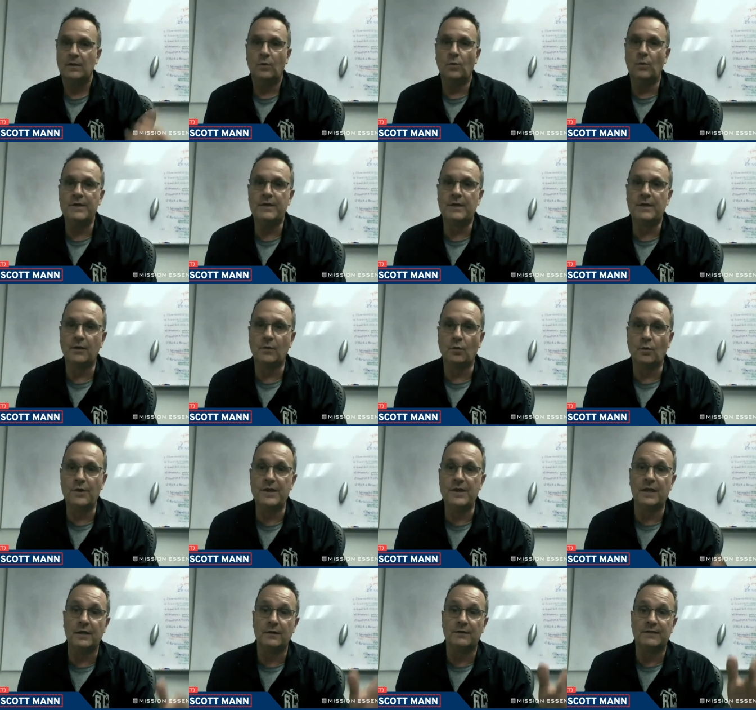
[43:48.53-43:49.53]
we can we
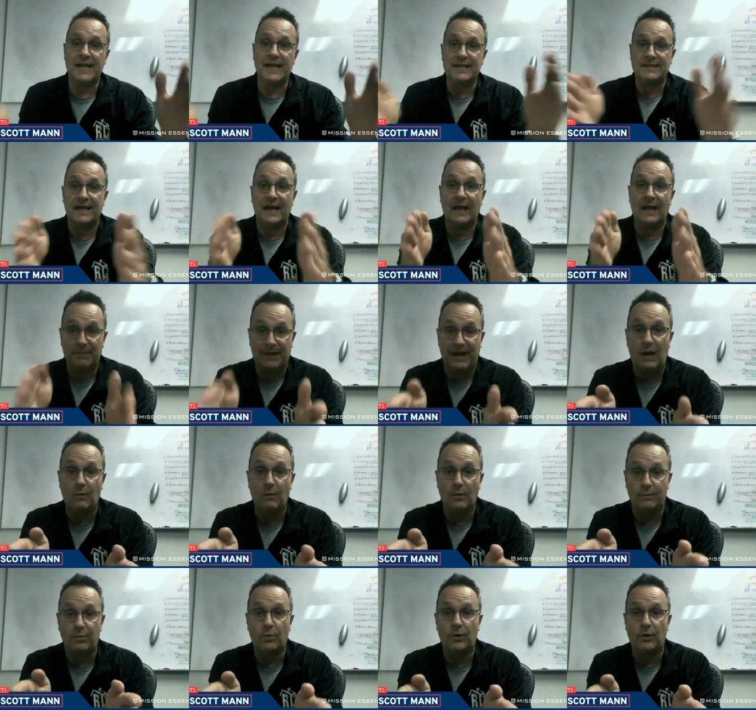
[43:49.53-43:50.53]
can take that
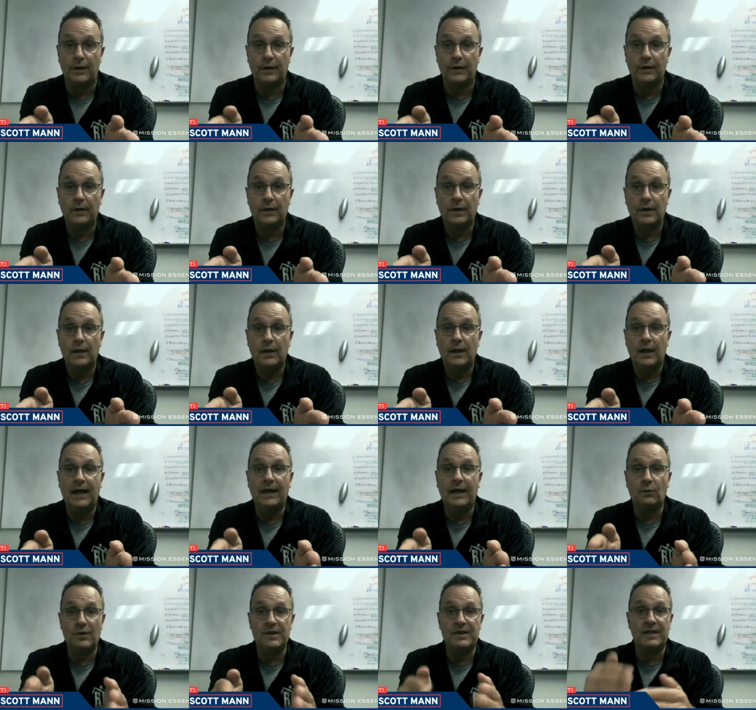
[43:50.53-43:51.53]
PowerPoint
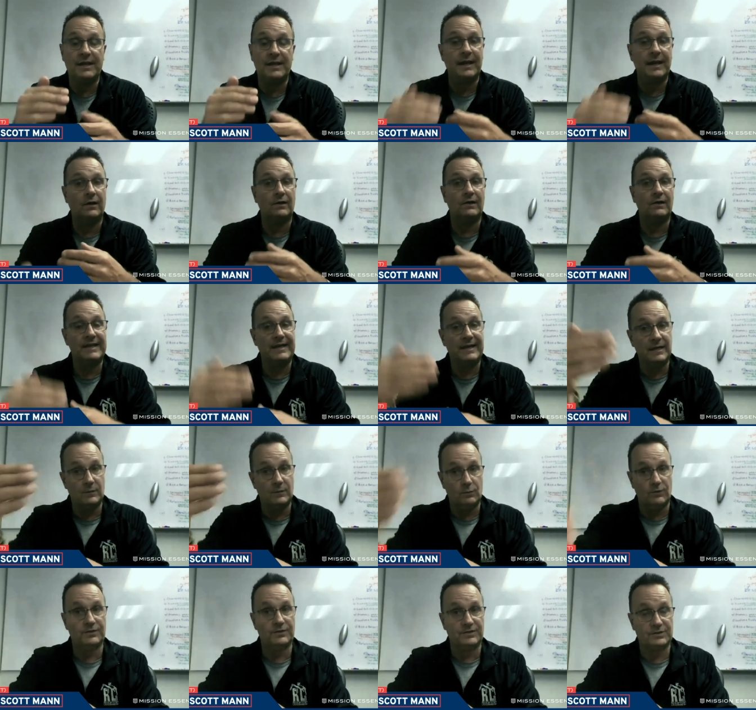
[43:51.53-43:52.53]
and we can now lead it
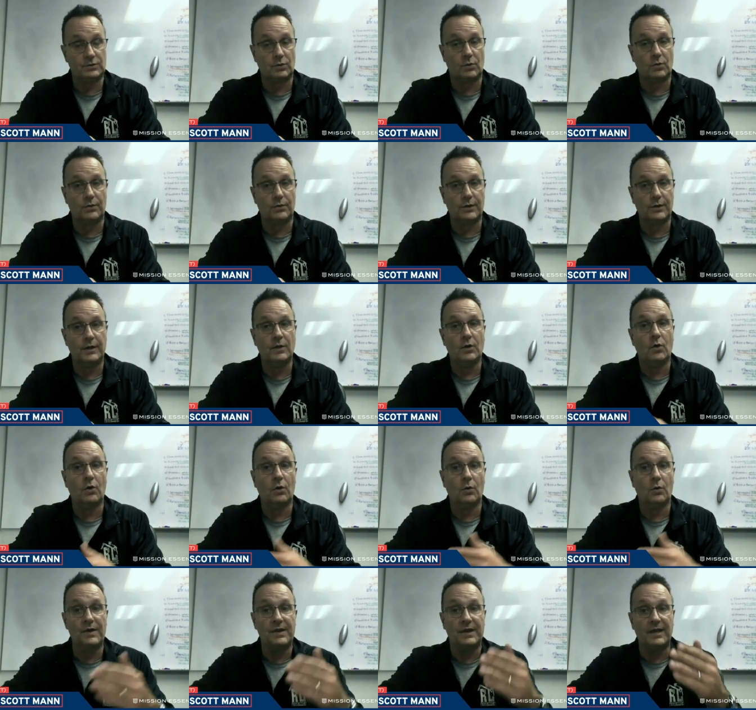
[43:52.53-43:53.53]
with a story,
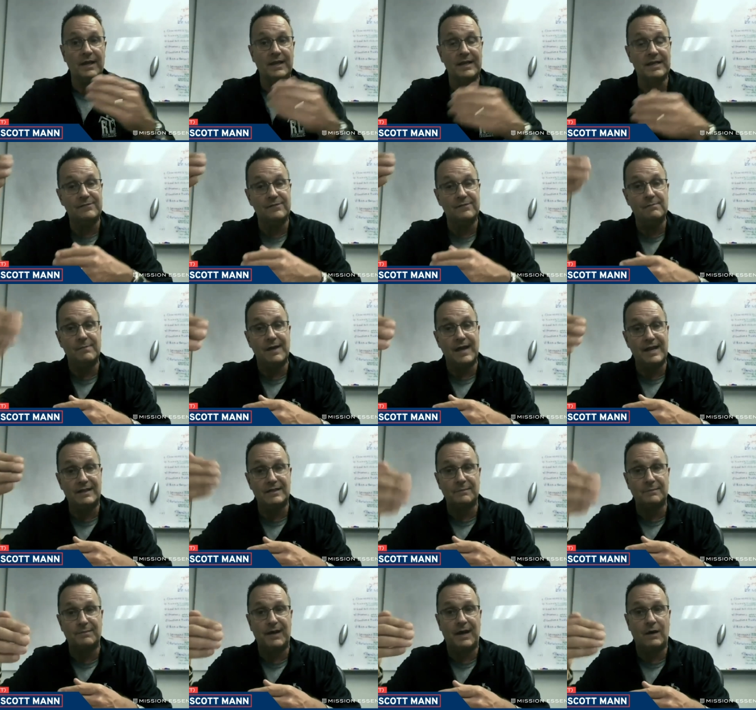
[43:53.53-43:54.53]
or we can even make
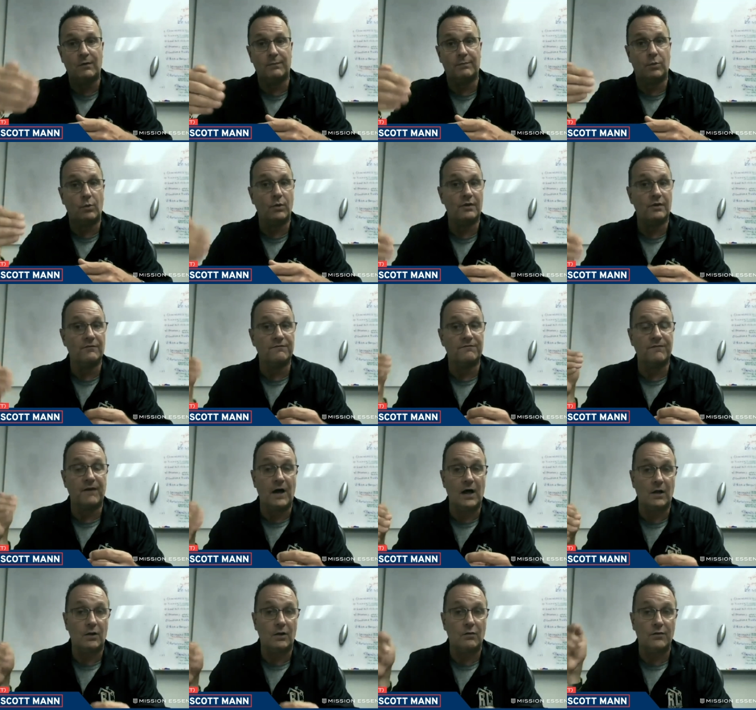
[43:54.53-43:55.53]
the PowerPoint
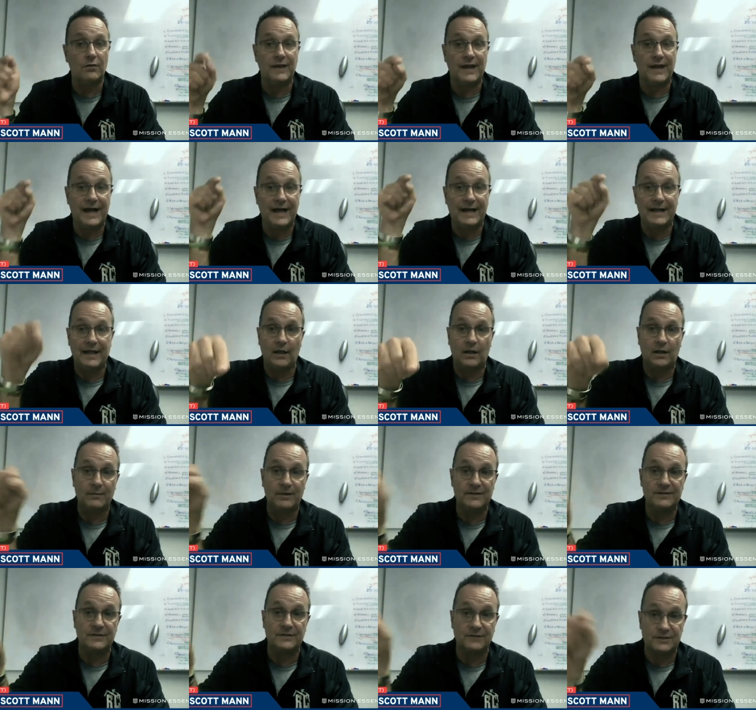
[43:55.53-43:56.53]
follow the nine
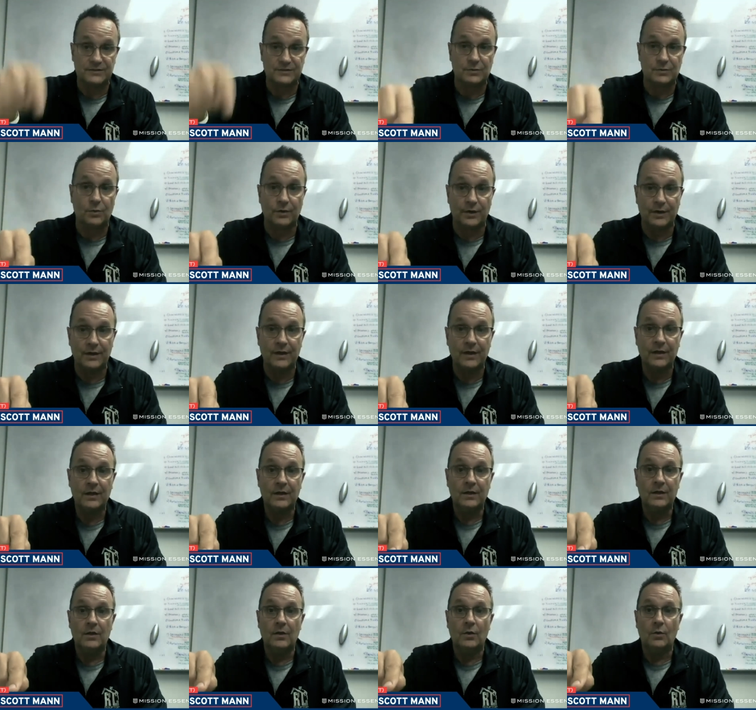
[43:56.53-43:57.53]
elements of a story,
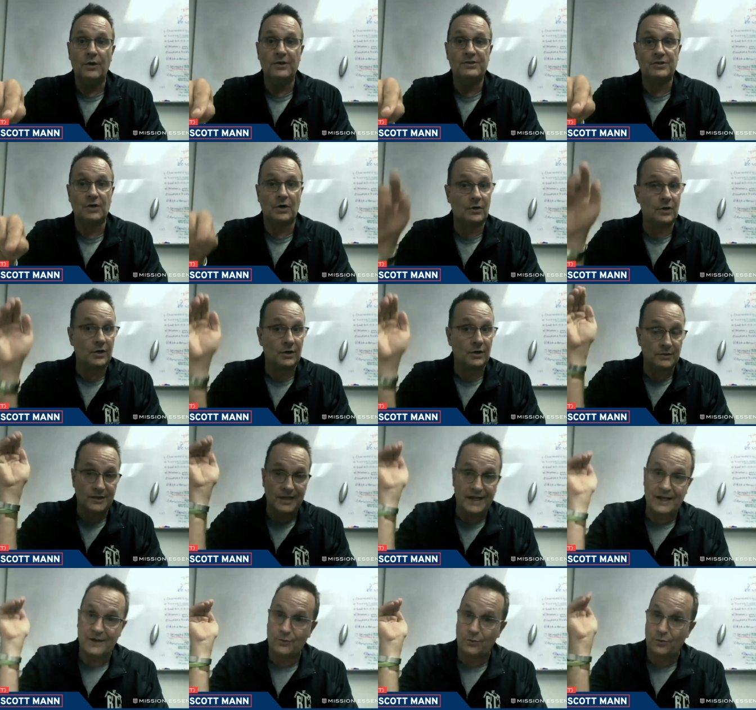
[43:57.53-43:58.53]
which are going to
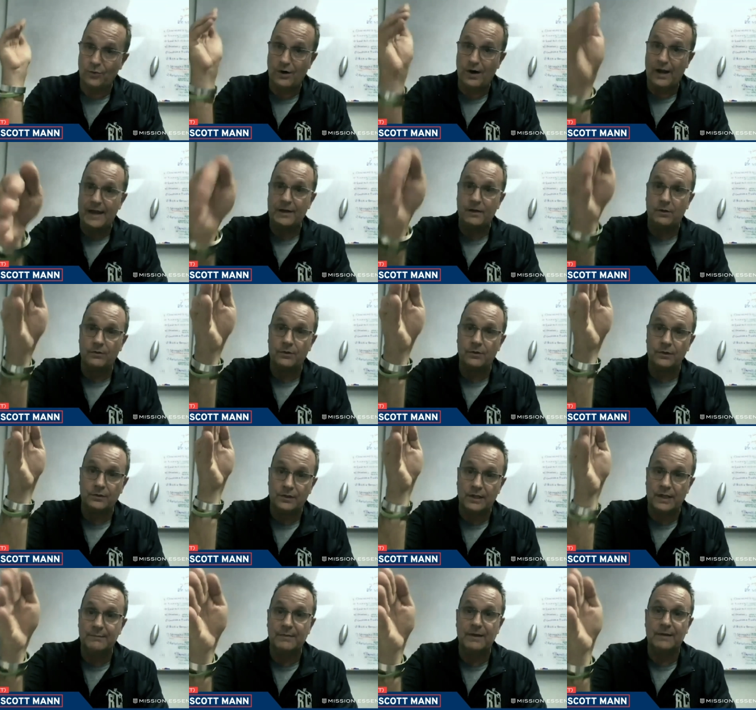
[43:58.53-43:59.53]
land right on the
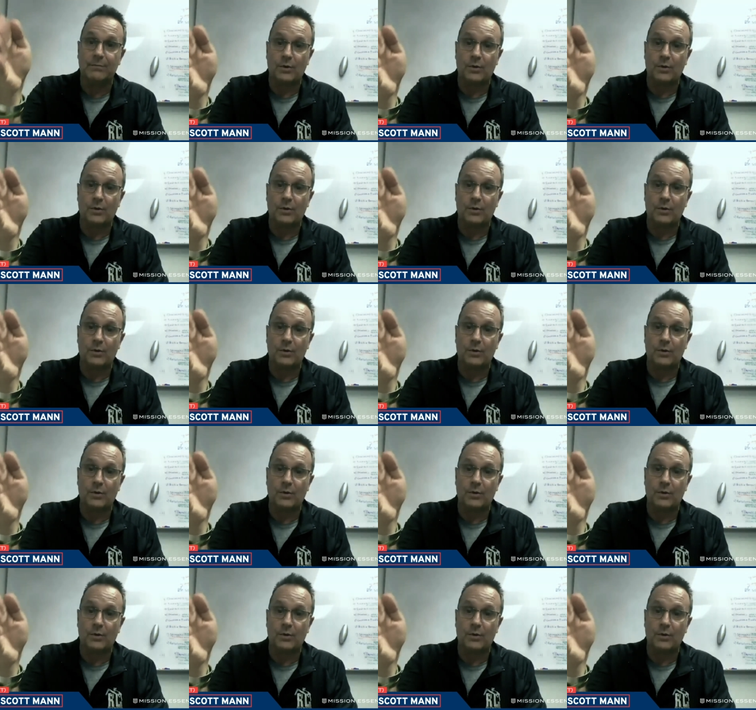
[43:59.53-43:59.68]
limbic